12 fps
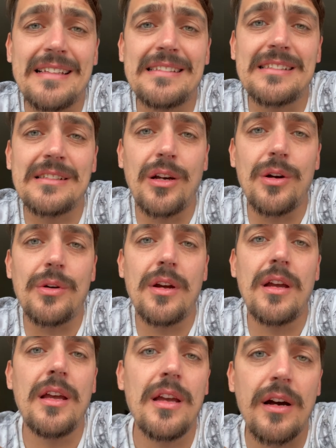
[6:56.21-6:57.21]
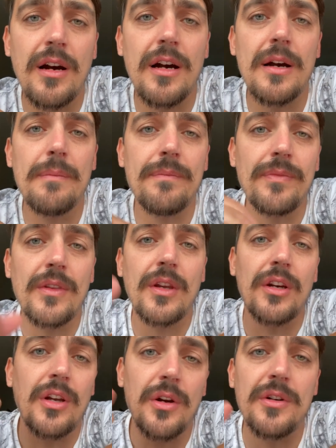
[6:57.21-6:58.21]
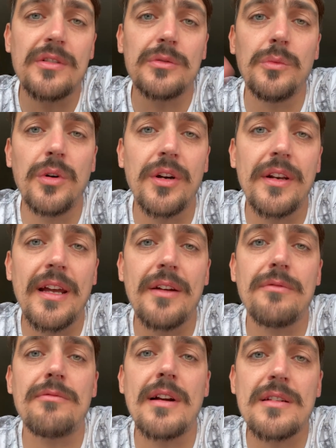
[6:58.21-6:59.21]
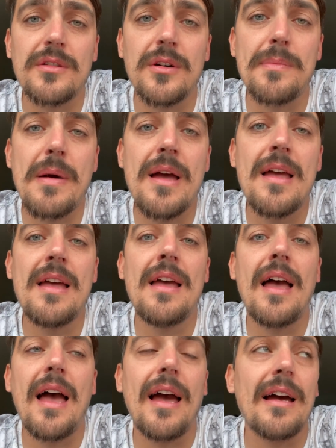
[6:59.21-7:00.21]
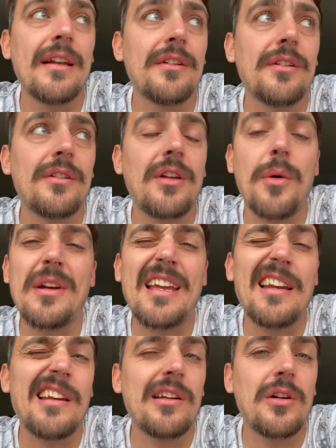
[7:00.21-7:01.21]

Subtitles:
So I'm going to go do some work now, rest up, and go again in a